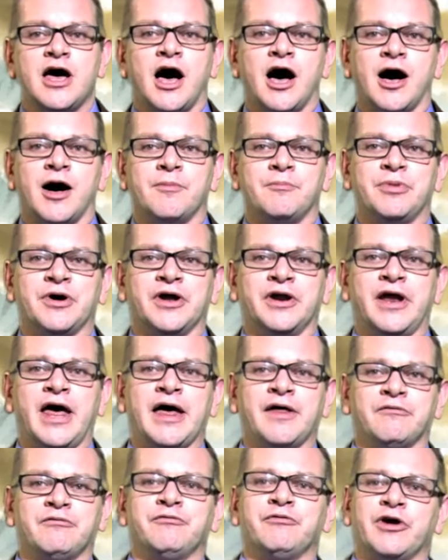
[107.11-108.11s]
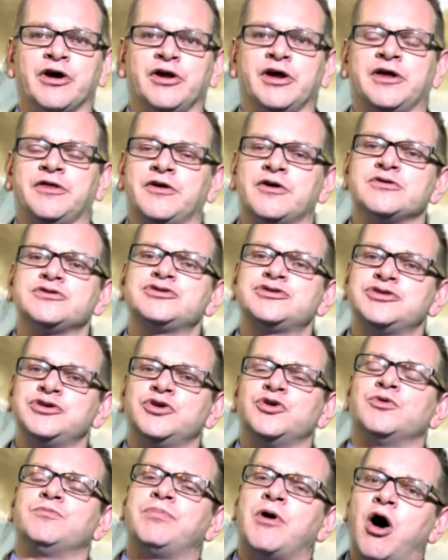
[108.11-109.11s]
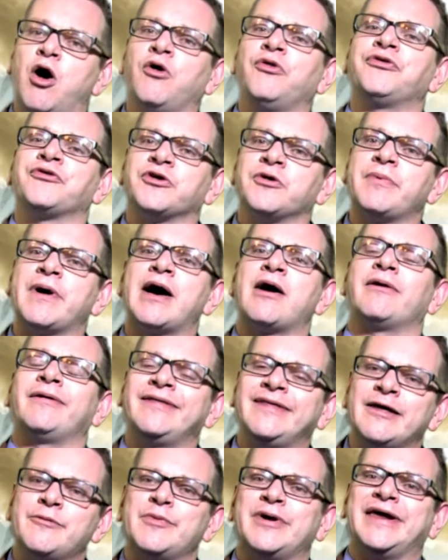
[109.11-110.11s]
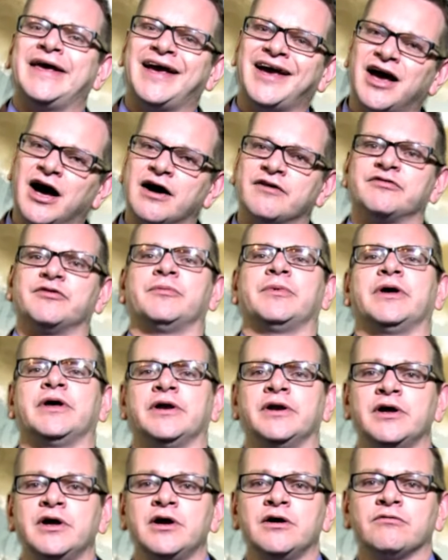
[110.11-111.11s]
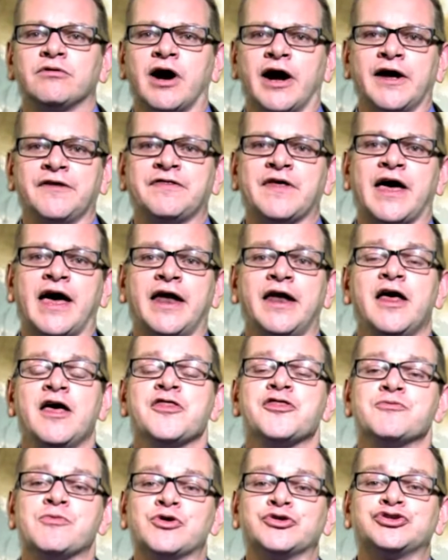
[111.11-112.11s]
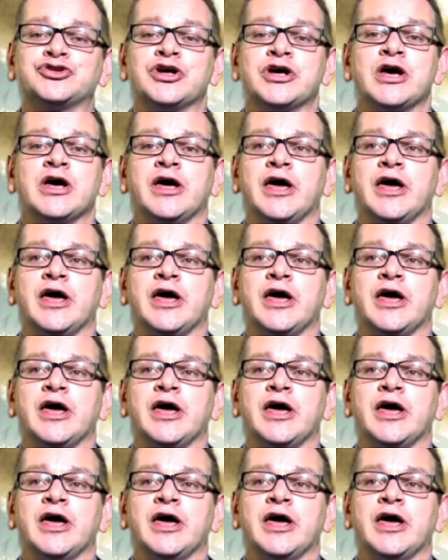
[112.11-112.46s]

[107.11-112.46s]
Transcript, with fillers: Um, but uh, really, those two both are about limiting government, right? That the most